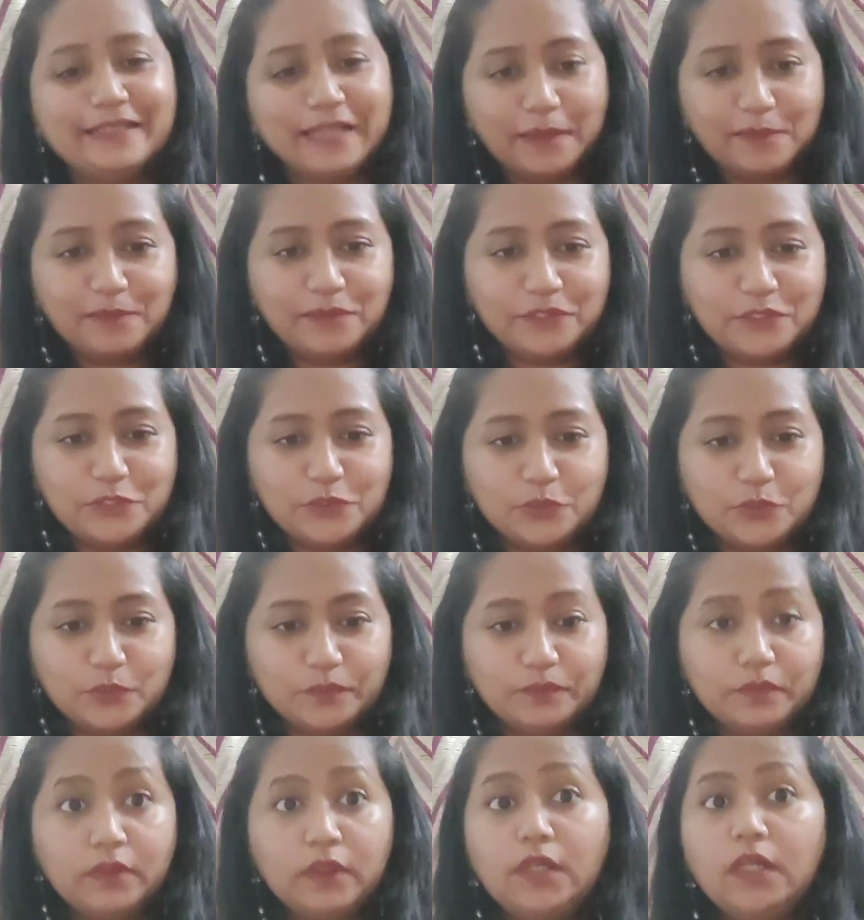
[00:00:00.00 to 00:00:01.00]
number
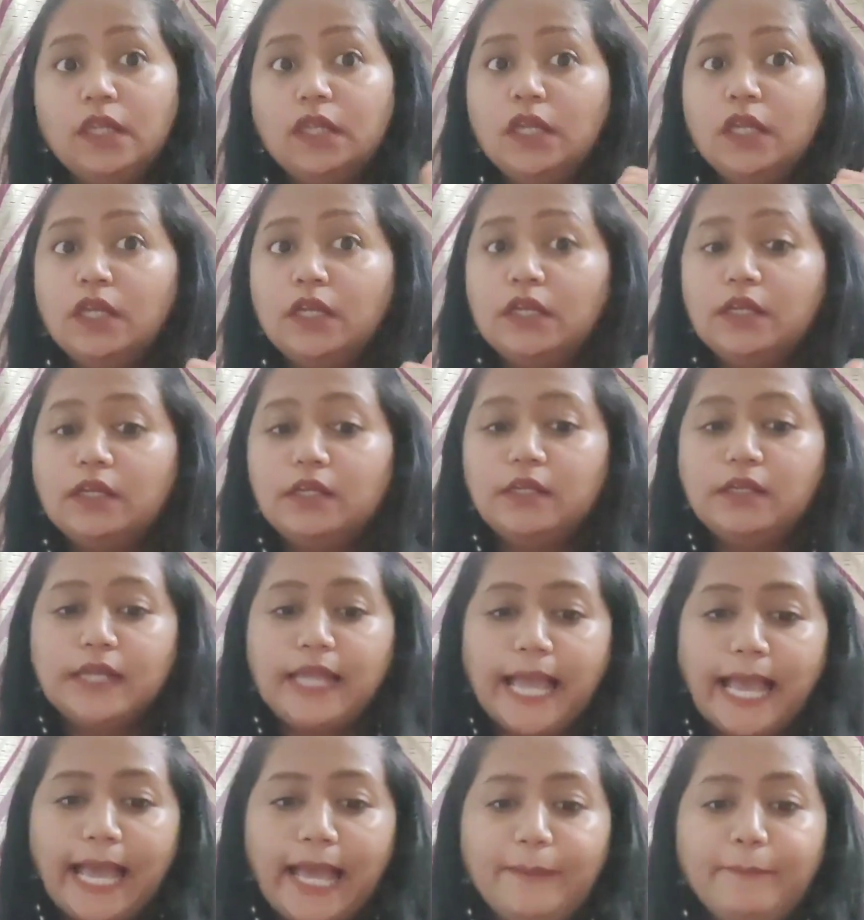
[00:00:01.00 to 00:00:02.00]
two,
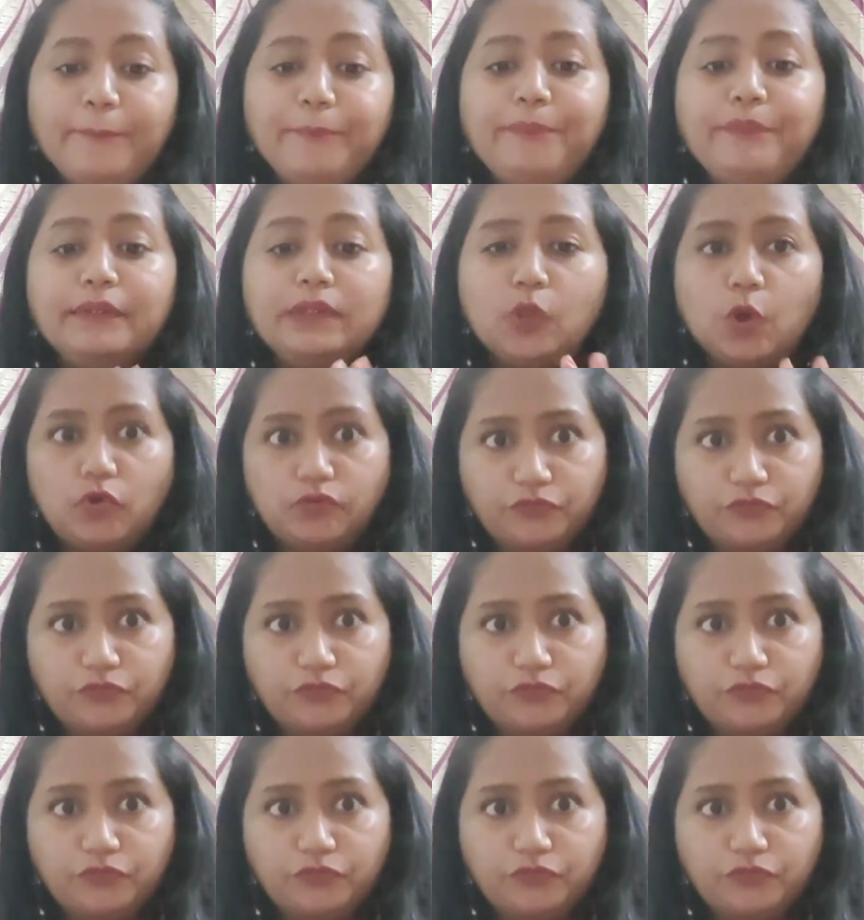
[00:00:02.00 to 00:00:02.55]
ample